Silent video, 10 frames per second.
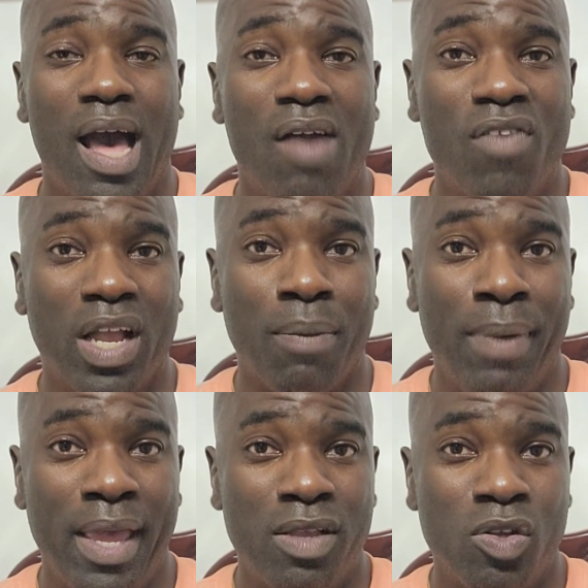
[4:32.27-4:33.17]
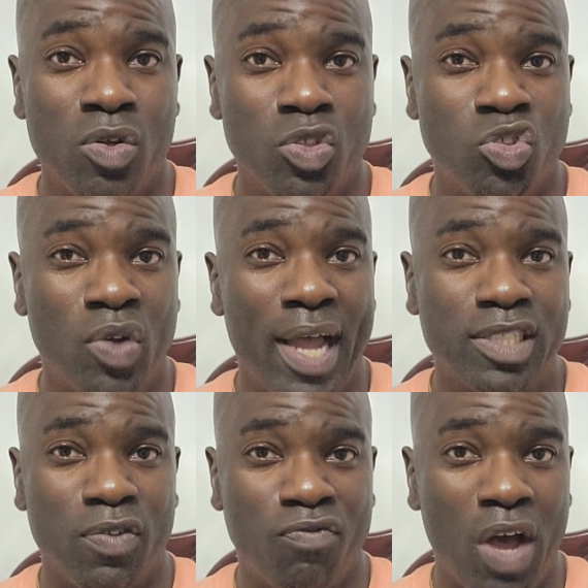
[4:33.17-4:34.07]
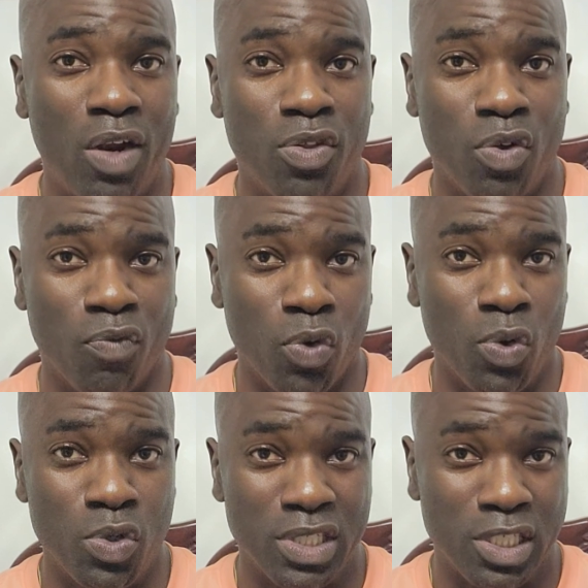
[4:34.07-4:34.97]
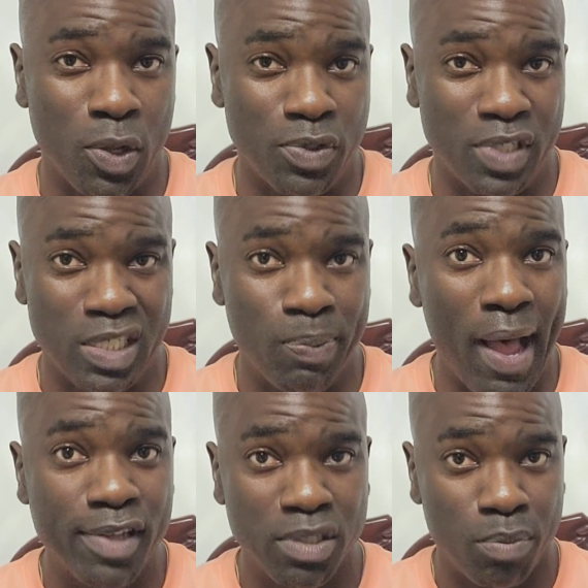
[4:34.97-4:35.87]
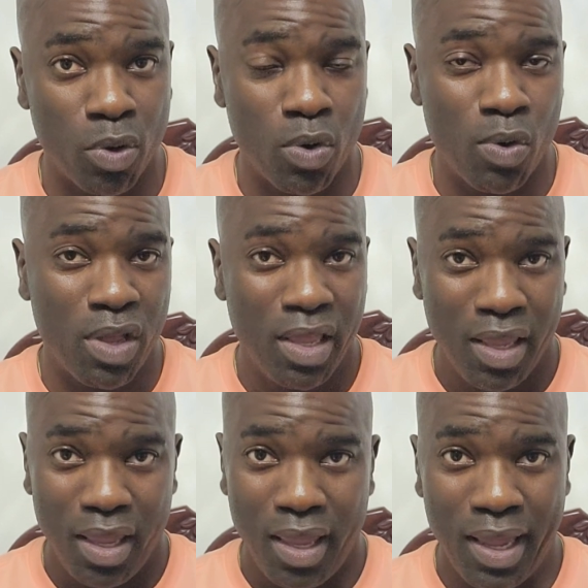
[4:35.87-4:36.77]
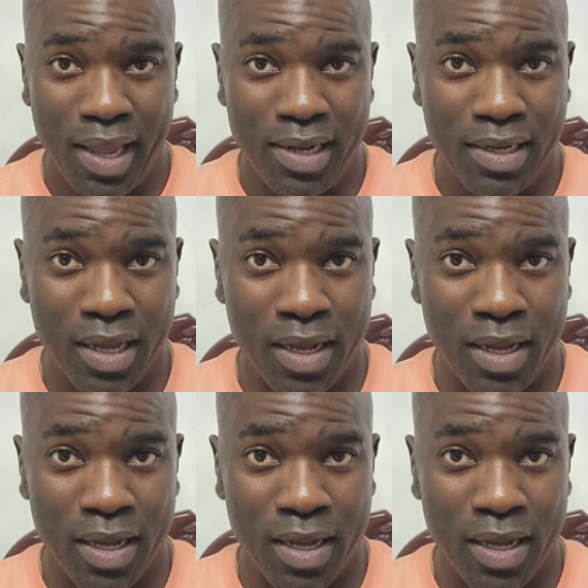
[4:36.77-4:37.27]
I recommend you try to follow the rules as closely as possible and